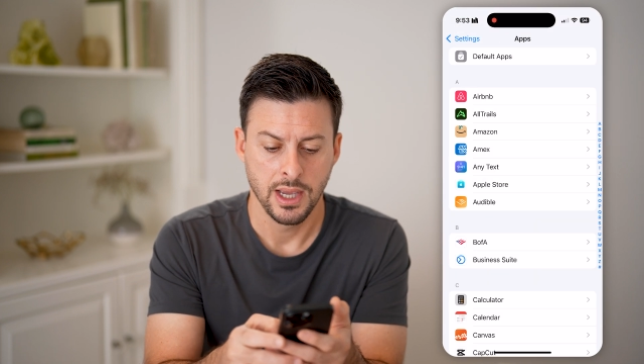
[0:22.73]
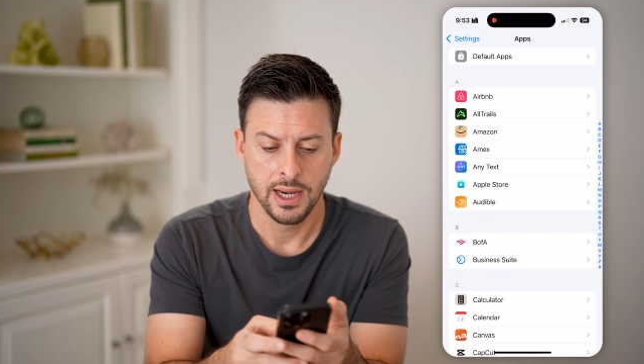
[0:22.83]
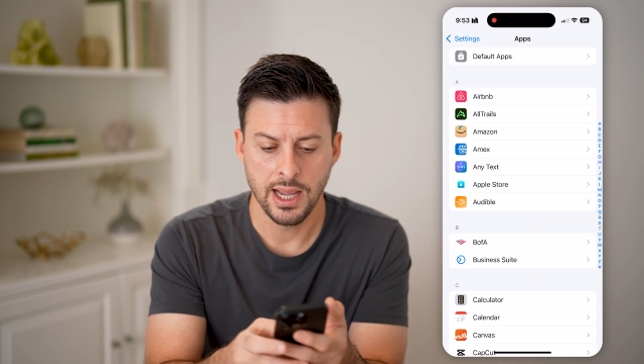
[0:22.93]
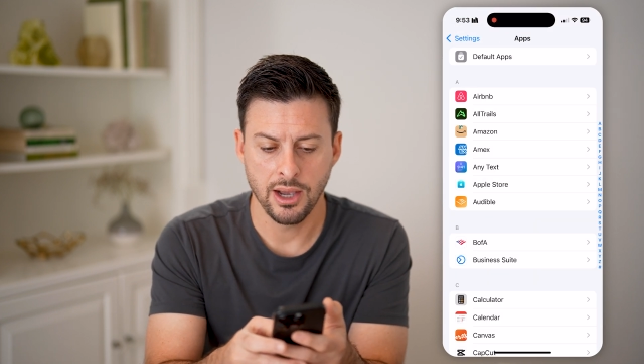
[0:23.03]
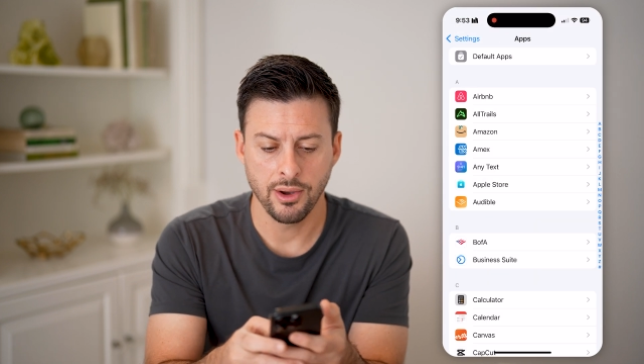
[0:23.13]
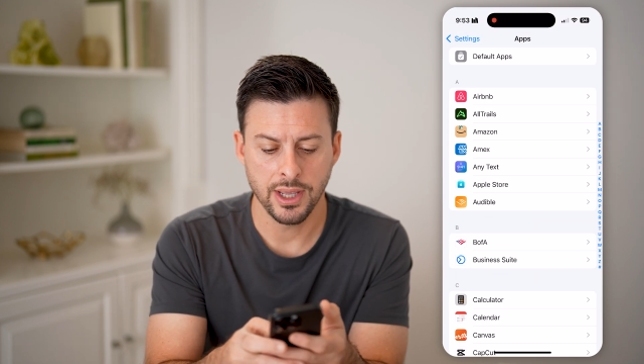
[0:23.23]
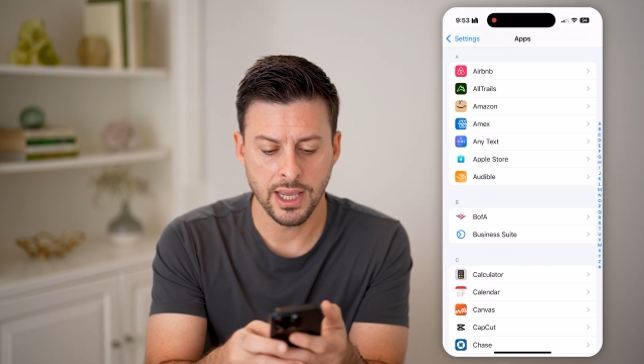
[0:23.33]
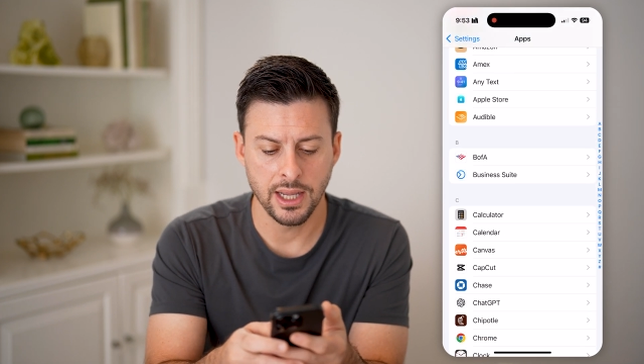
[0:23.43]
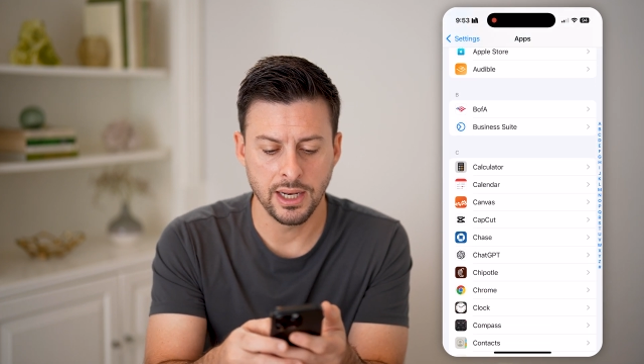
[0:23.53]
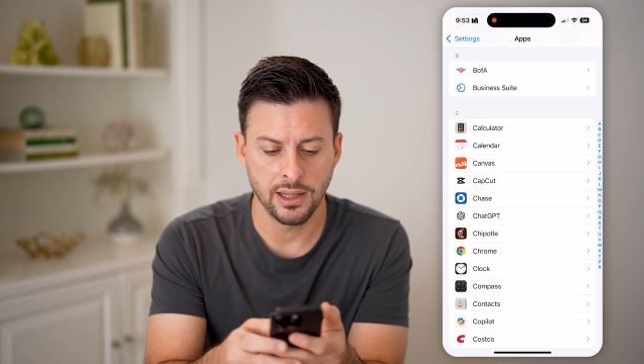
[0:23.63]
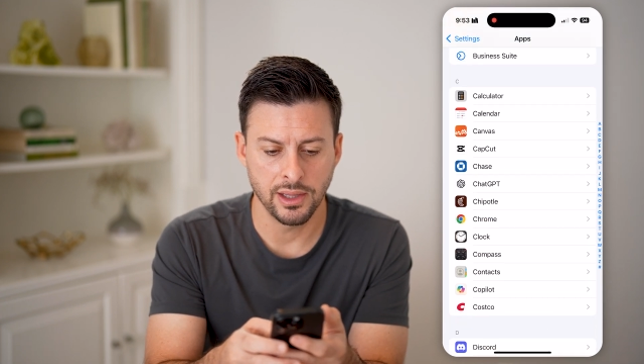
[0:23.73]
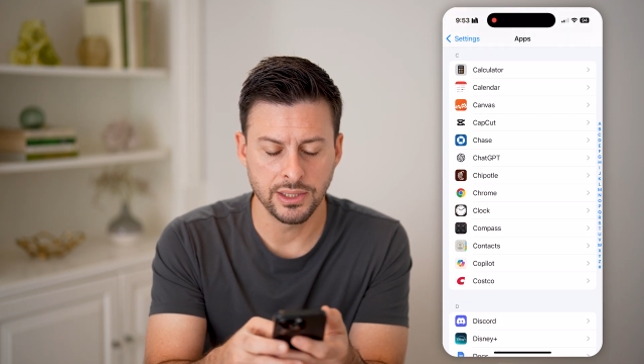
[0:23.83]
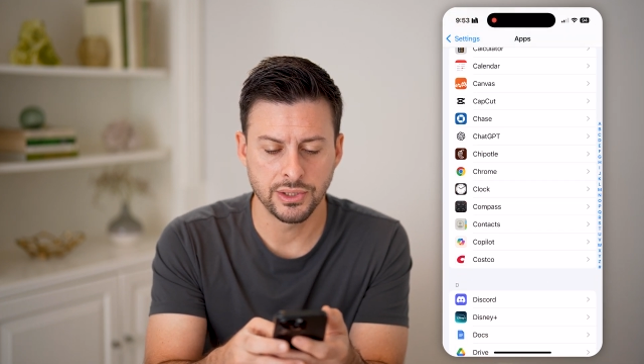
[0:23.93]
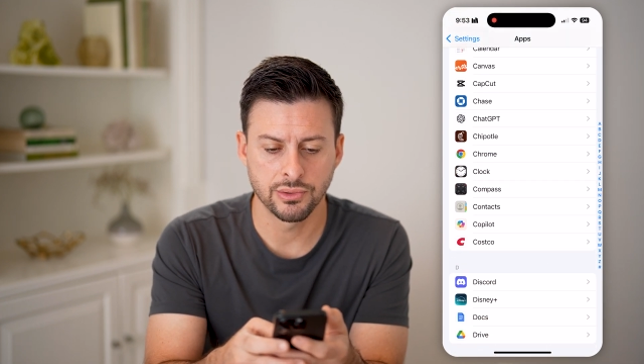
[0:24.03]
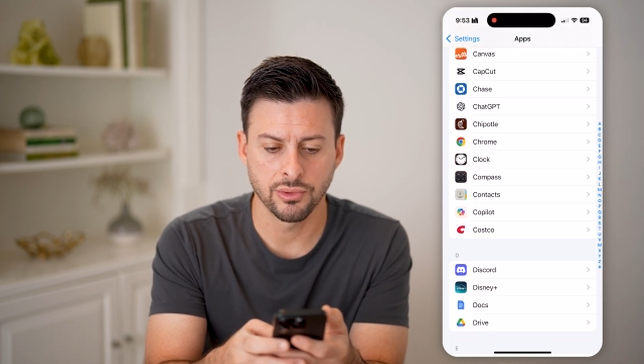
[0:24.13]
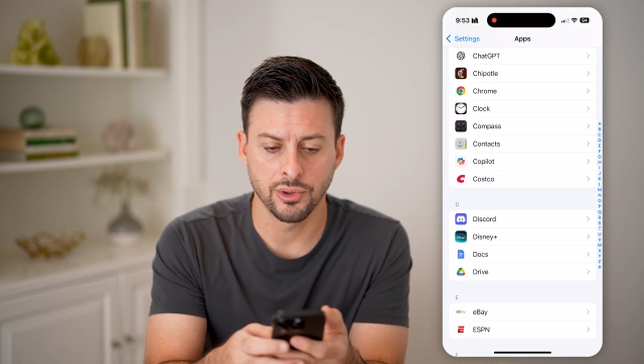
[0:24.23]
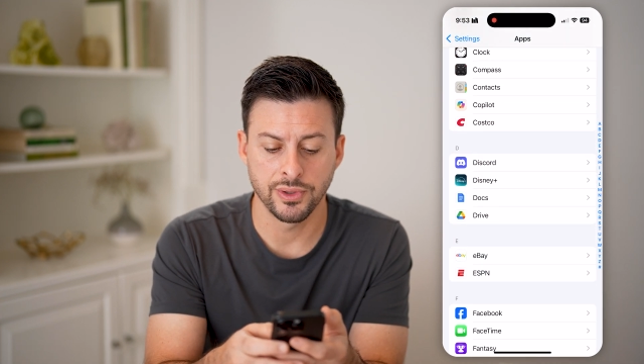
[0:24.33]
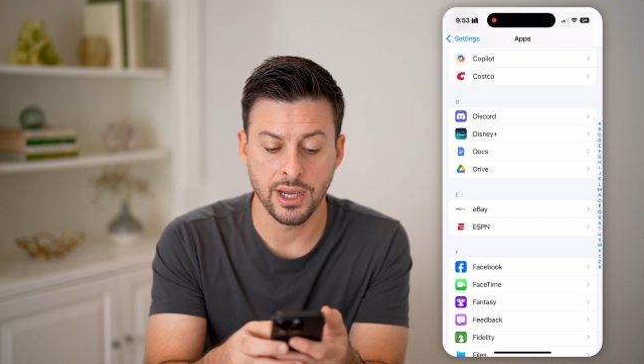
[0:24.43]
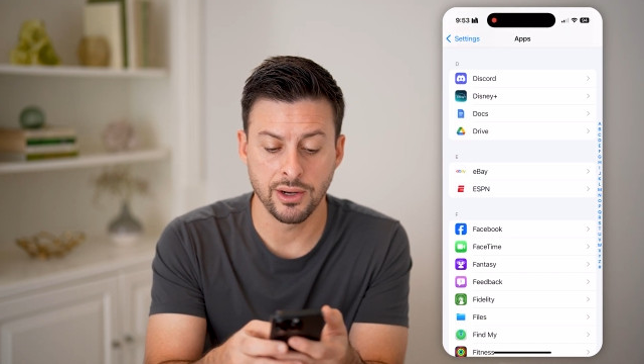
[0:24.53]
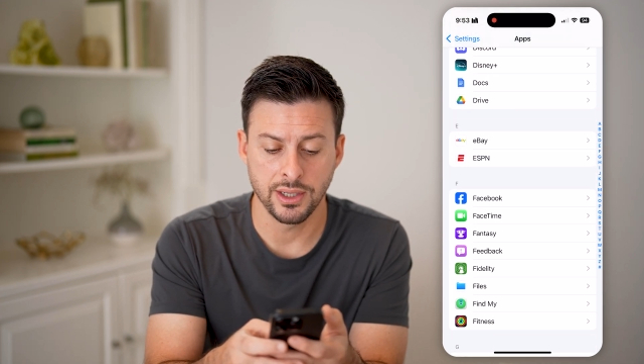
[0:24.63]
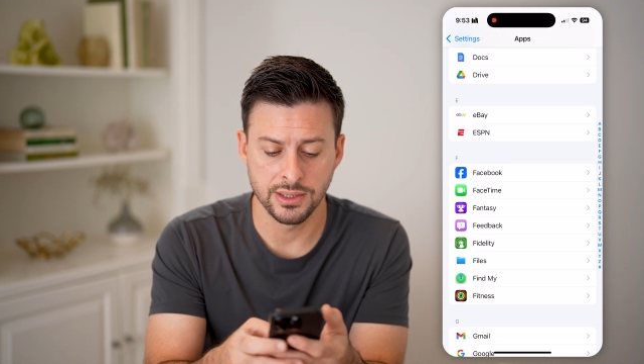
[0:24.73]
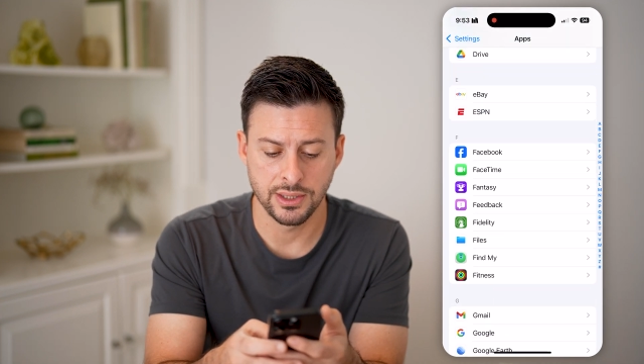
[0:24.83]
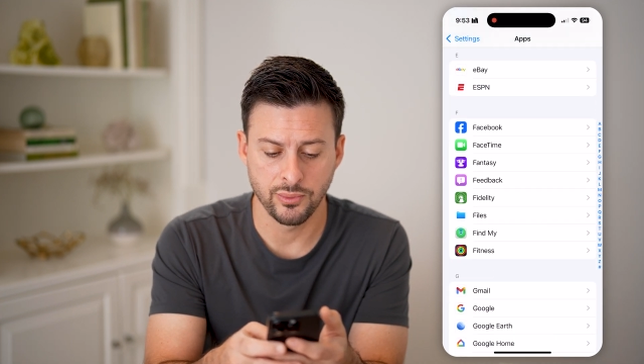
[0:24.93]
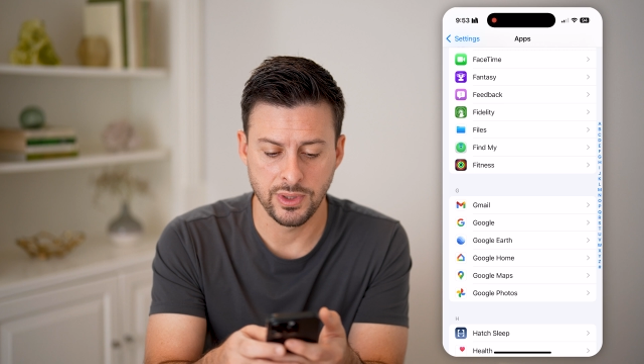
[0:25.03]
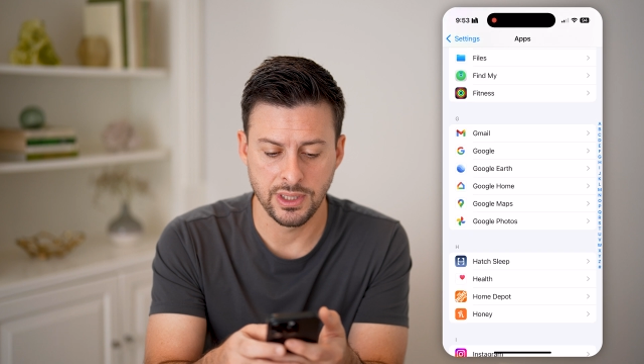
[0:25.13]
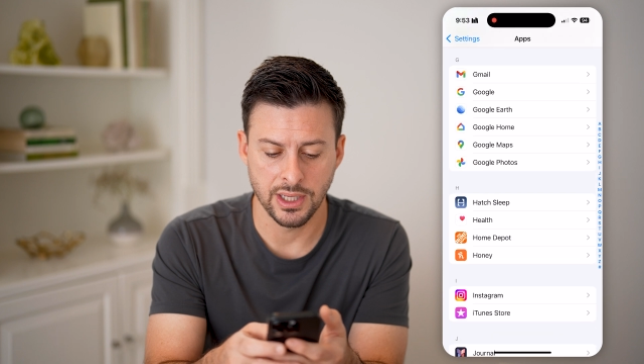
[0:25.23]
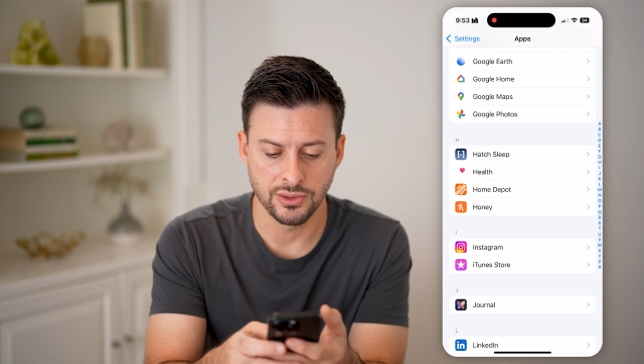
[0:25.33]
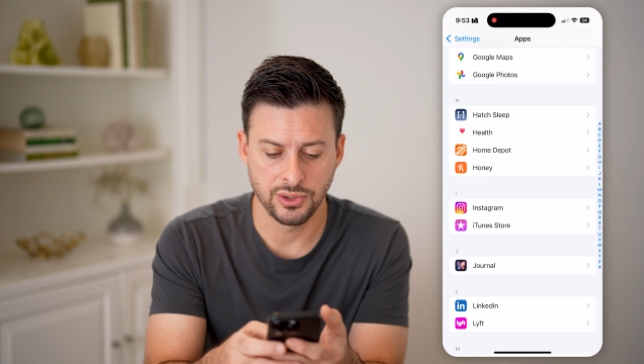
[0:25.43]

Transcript: Now, again, let's scroll down until we get